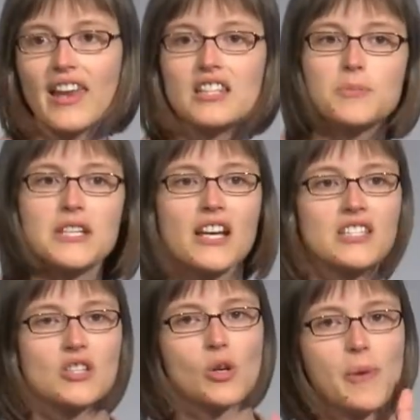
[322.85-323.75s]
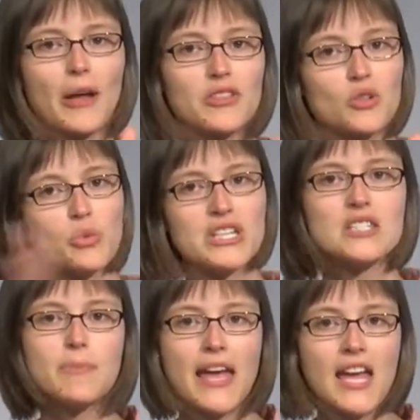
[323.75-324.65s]
and it's because they're about the
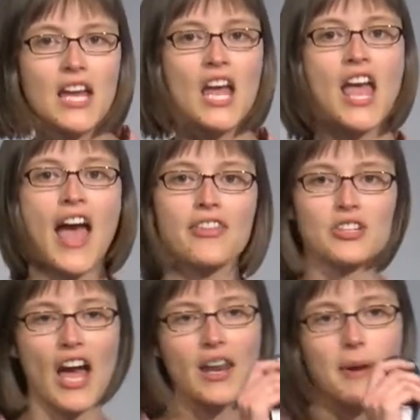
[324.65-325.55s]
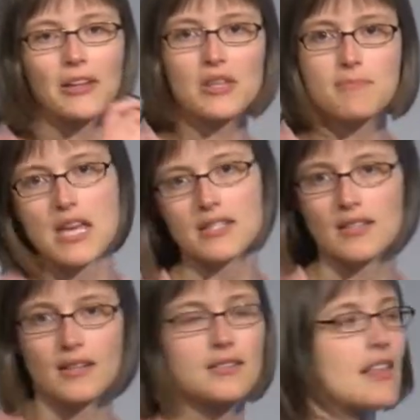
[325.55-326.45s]
whiz-bang and they're not about the
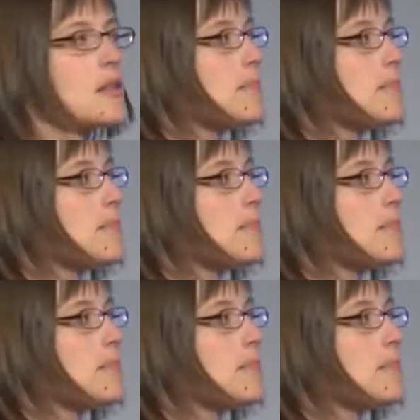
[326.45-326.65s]
basics. And the